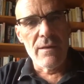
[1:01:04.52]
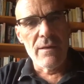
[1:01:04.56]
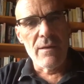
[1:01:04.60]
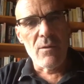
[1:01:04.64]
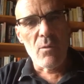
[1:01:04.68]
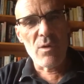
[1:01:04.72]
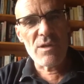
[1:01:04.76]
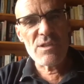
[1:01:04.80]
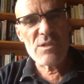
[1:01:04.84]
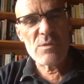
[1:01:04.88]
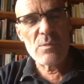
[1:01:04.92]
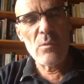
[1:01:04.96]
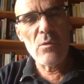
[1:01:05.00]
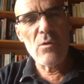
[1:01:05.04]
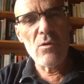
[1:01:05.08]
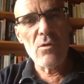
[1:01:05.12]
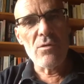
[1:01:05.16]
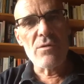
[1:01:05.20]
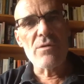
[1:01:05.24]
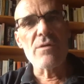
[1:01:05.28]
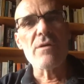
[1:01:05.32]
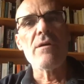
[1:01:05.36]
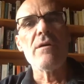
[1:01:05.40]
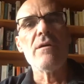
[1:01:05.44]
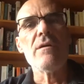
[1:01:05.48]
What's
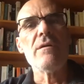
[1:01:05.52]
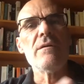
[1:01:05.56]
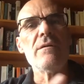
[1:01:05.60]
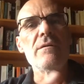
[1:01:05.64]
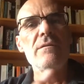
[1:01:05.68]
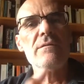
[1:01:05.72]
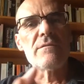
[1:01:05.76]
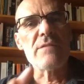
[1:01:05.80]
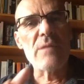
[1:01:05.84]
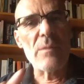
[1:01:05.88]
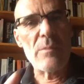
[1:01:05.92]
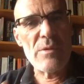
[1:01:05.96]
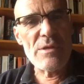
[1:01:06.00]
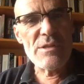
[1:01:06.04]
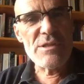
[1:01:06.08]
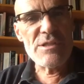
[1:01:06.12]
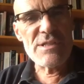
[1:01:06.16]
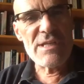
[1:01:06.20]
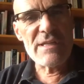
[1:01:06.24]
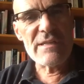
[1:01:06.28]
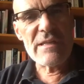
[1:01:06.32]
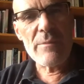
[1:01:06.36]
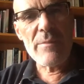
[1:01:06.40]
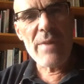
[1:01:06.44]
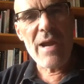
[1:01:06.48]
more, the British
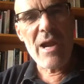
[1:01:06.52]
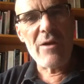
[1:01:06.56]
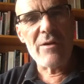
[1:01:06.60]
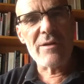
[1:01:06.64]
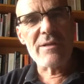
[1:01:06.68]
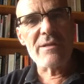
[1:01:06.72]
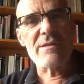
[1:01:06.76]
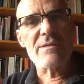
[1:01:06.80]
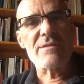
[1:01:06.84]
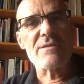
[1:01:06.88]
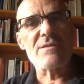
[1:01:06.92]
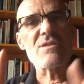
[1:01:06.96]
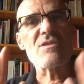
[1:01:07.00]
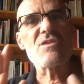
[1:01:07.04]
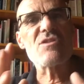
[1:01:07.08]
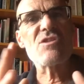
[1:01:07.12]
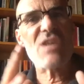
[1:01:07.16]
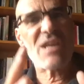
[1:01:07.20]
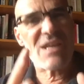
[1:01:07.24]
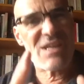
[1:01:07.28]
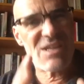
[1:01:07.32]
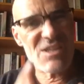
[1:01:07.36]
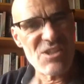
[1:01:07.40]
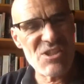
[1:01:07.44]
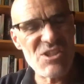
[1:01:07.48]
and the Americans
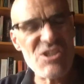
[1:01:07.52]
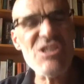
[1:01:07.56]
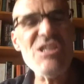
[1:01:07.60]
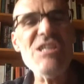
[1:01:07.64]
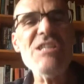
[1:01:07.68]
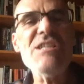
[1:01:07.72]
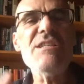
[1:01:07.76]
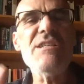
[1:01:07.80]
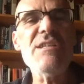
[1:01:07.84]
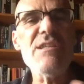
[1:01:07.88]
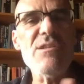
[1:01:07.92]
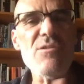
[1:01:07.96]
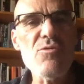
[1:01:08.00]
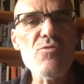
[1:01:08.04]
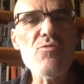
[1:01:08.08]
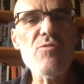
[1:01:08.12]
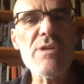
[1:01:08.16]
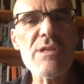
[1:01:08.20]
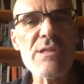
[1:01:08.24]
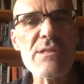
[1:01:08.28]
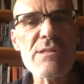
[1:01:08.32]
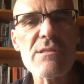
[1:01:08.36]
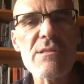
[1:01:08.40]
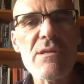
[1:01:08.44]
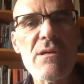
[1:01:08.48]
succeeded in
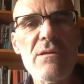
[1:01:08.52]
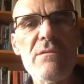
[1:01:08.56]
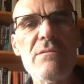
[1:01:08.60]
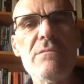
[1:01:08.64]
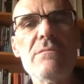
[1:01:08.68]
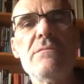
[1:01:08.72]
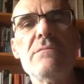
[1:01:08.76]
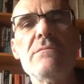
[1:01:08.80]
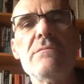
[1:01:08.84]
doing so.